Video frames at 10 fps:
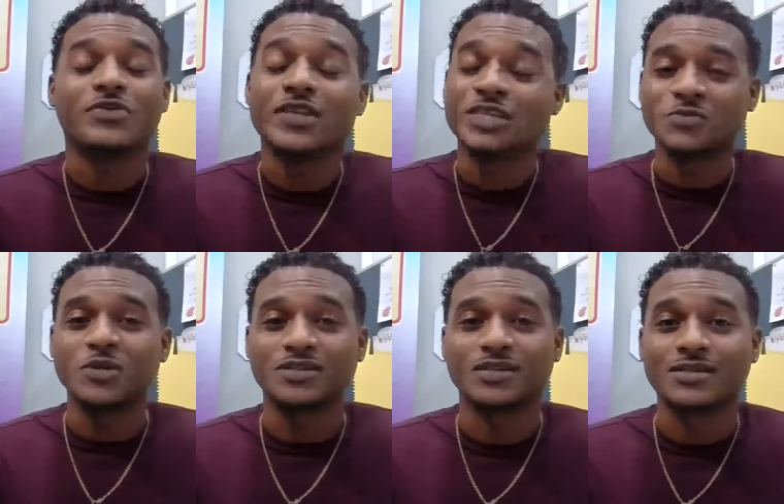these
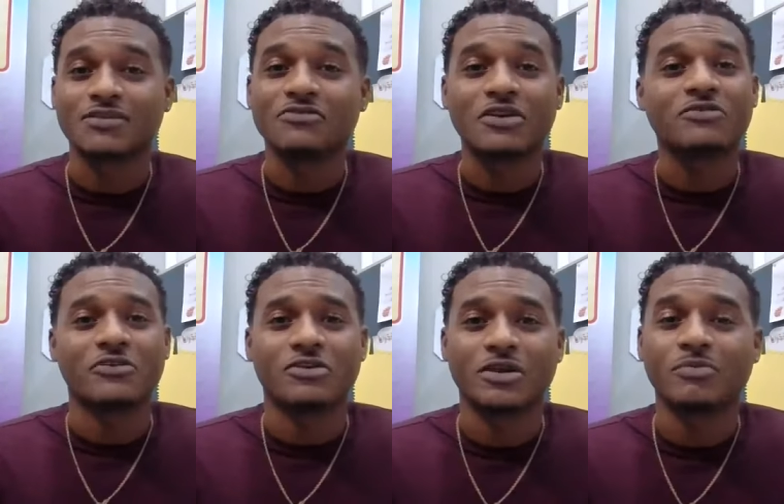persons a very,
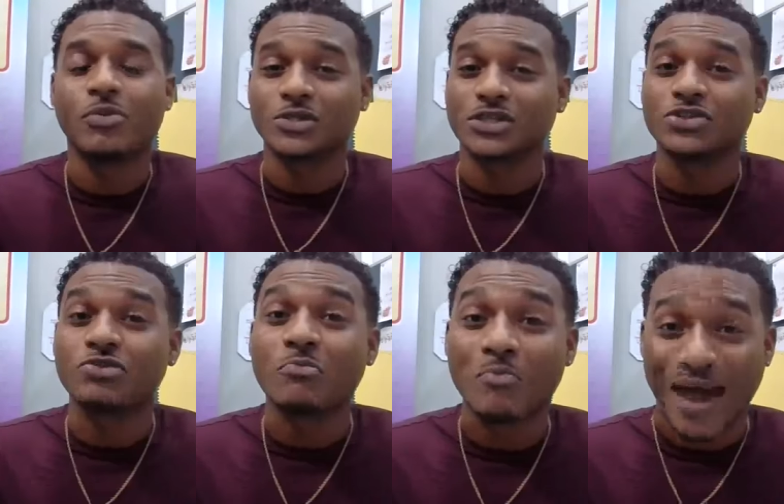very important
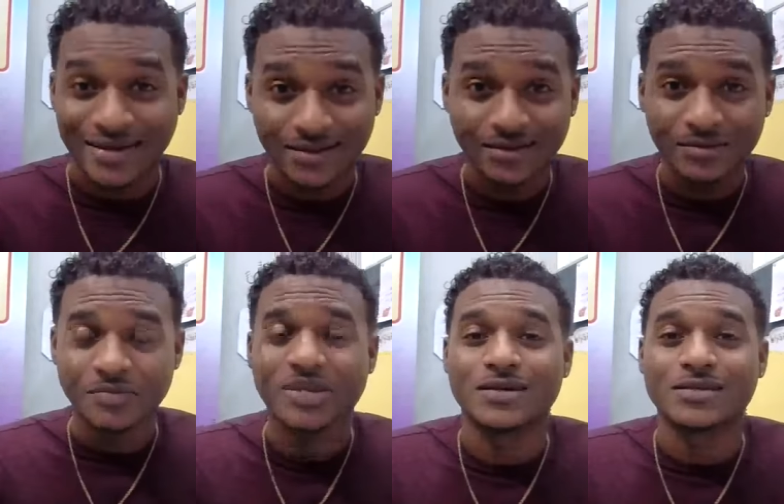reminder
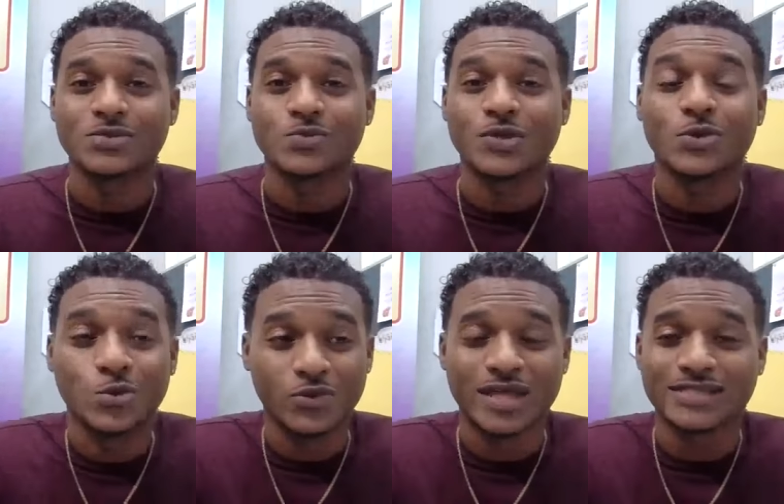because we
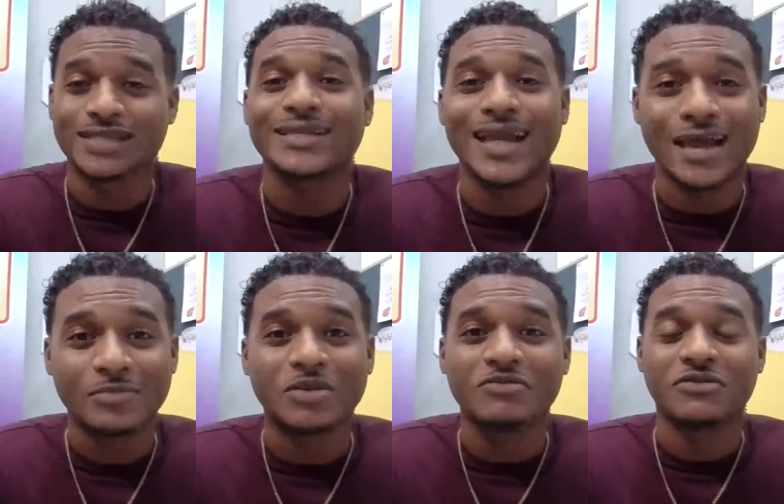know that it
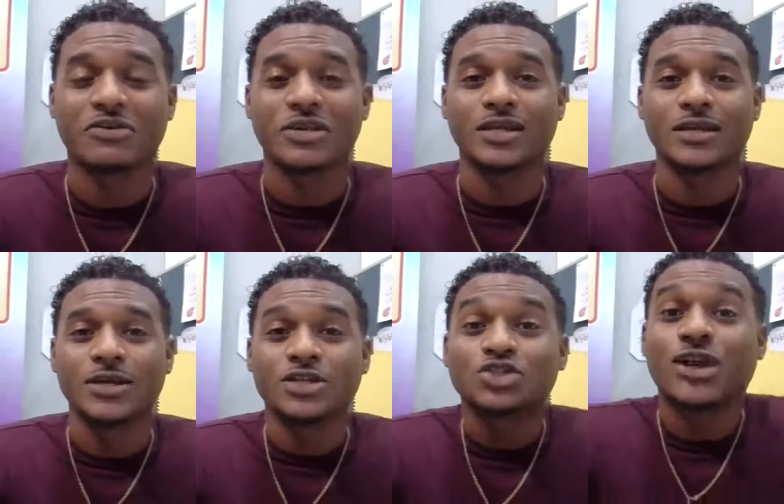can be very
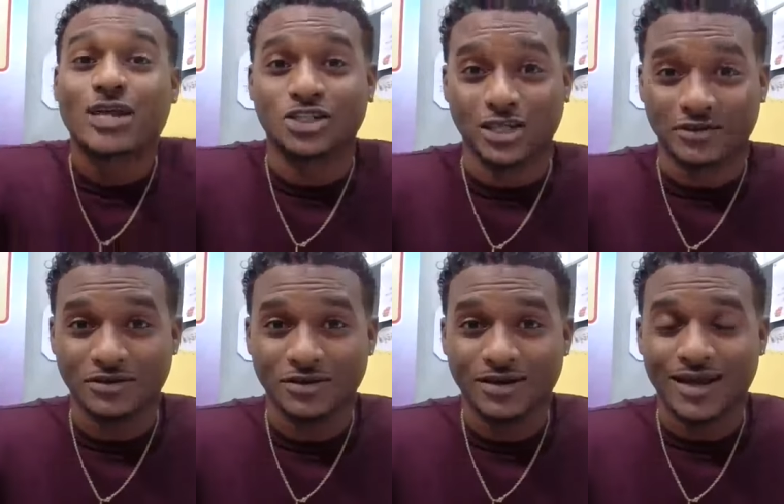tragic,
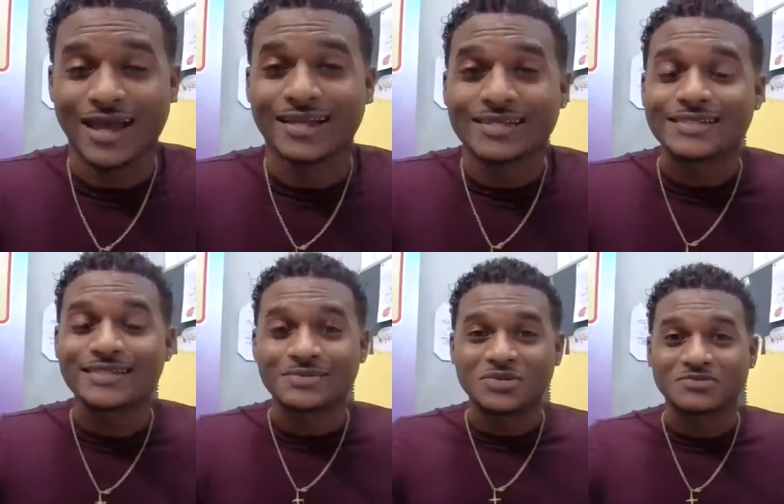at least
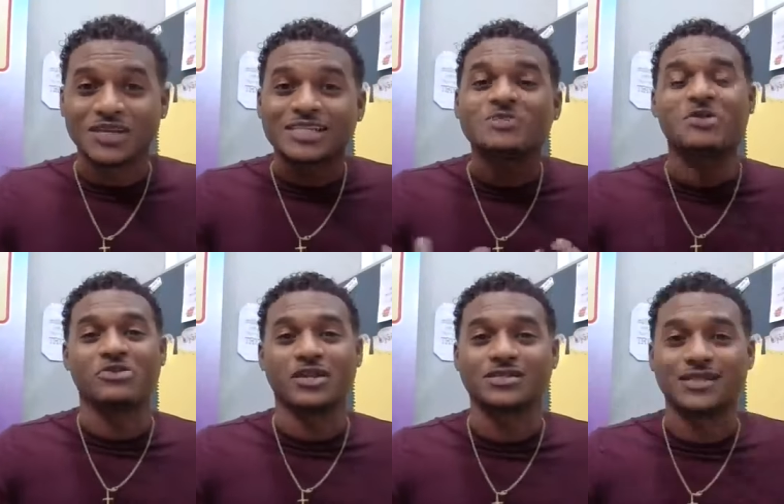in terms of the
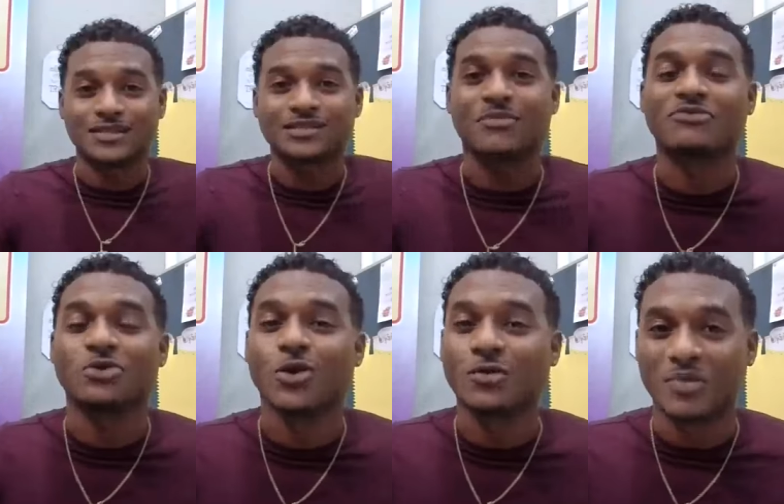experience that some of
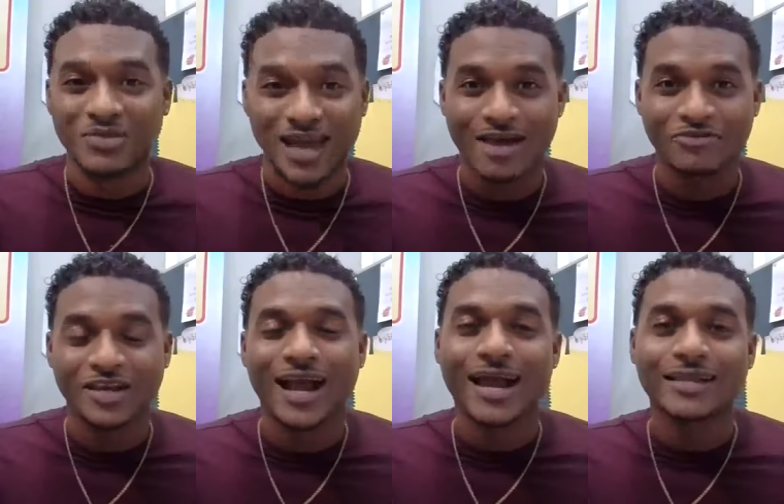you all may be
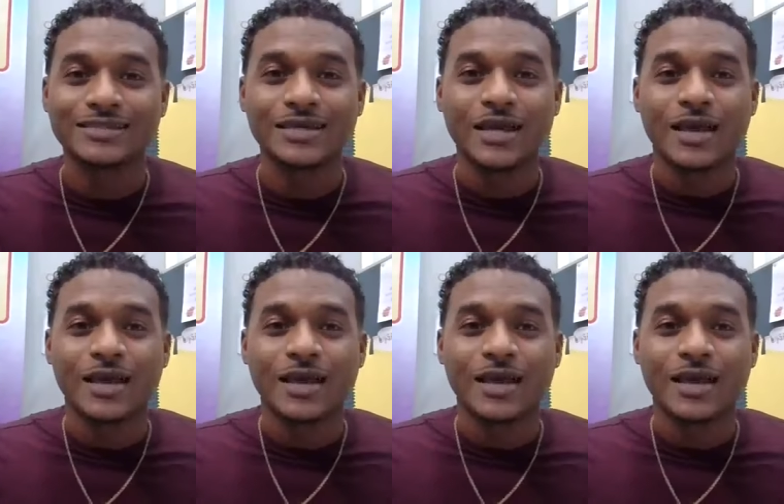having. And